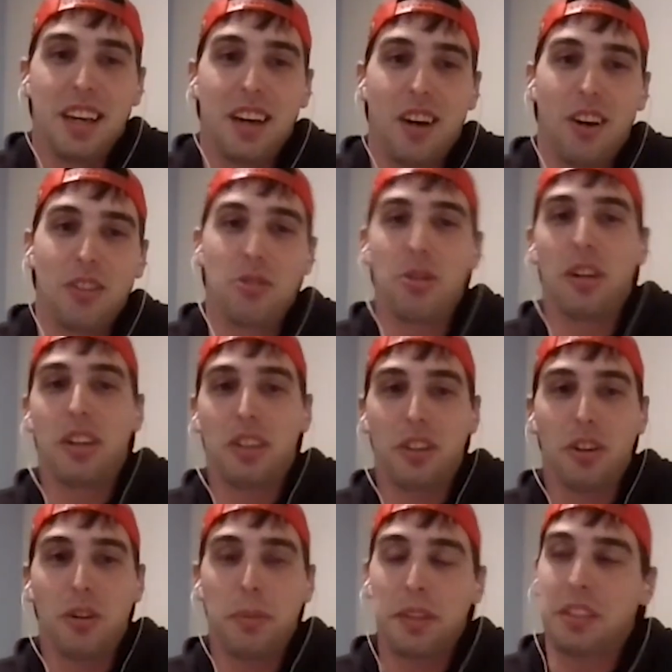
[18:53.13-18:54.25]
oh, you let a
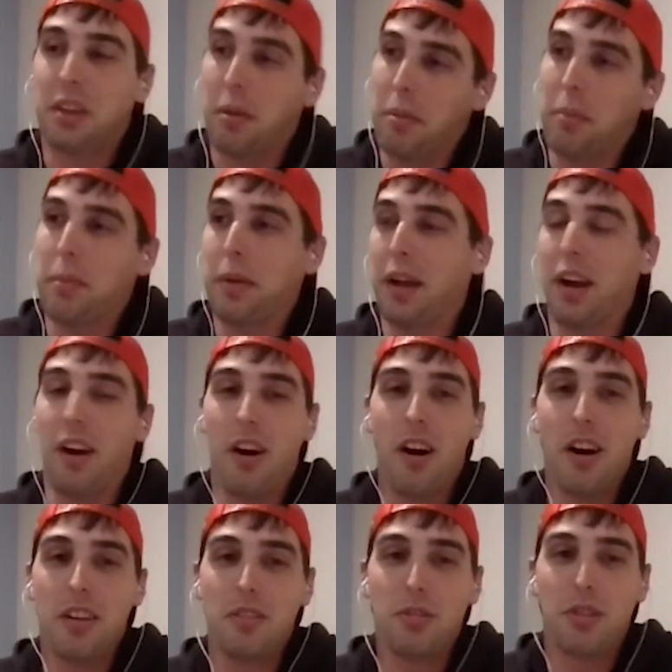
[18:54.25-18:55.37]
girl beat you, I'm going to be like, all
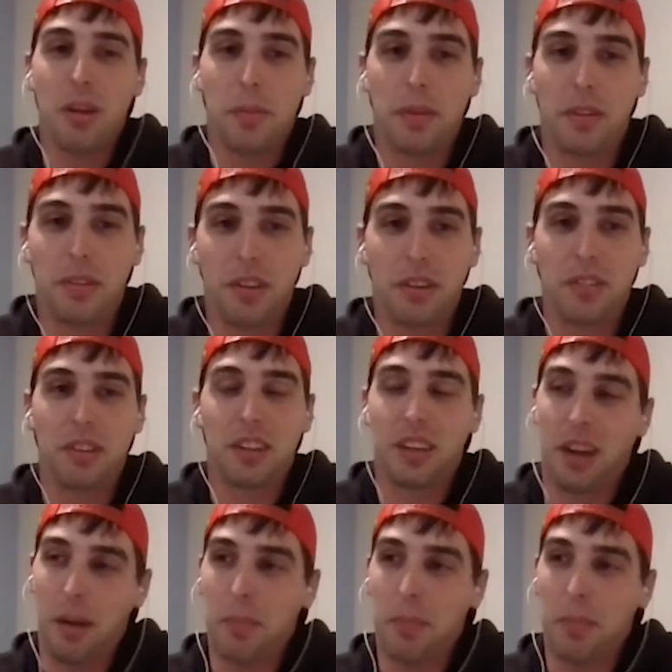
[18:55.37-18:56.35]
right, you step in the ring with her.